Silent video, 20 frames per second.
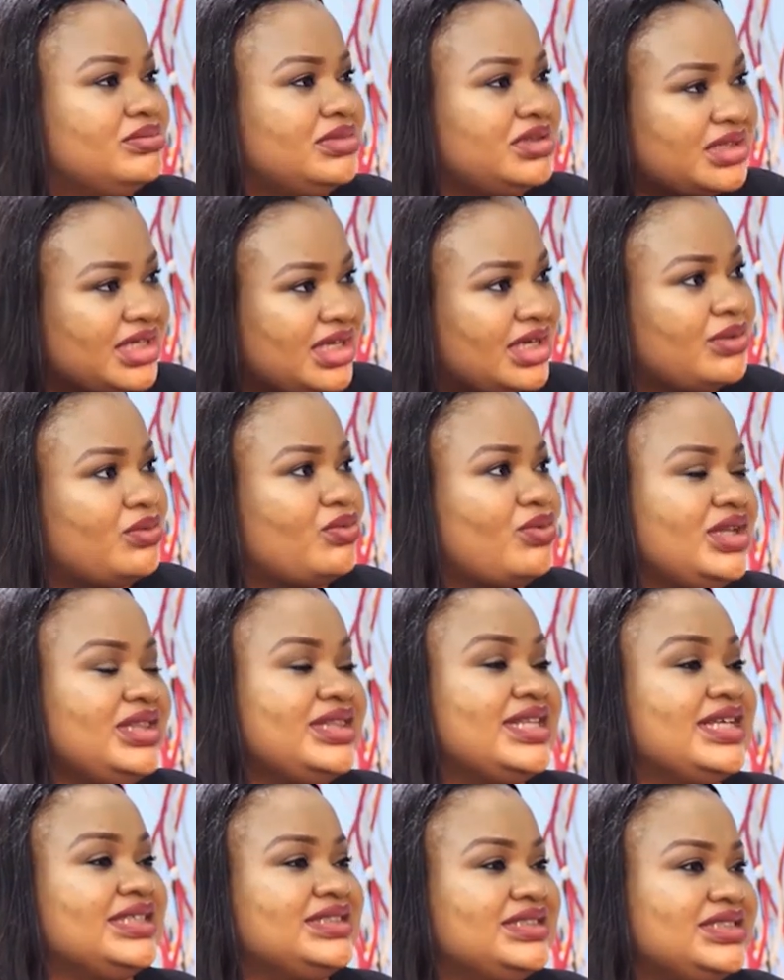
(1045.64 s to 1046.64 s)
okay, what
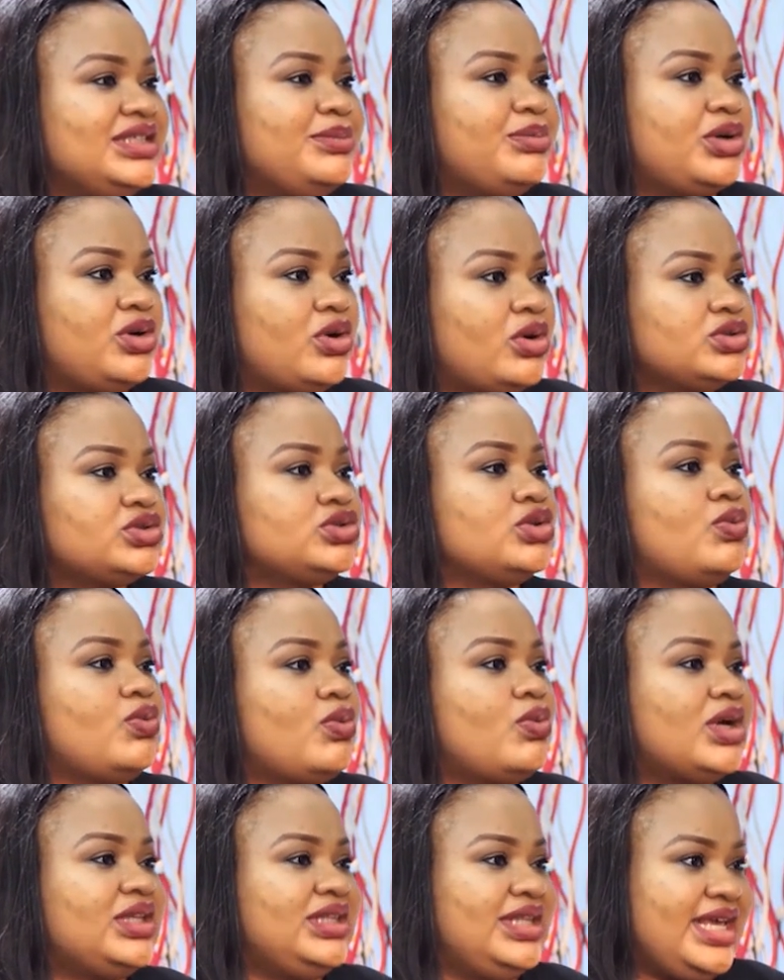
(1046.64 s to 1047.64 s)
they see, but also
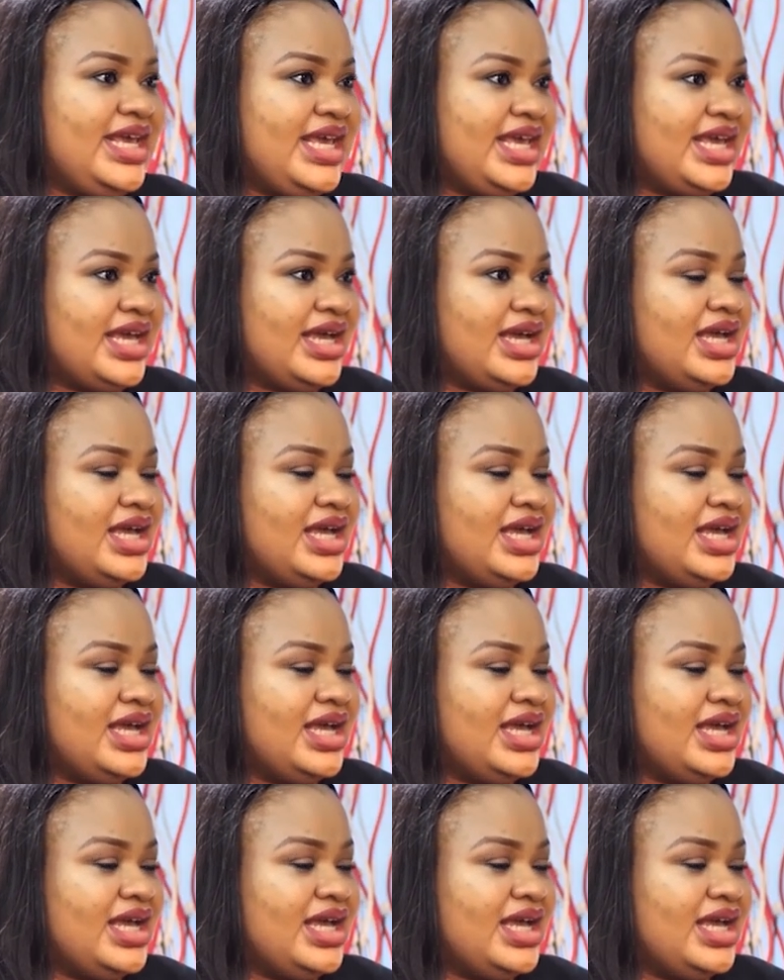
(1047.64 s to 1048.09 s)
what they hear.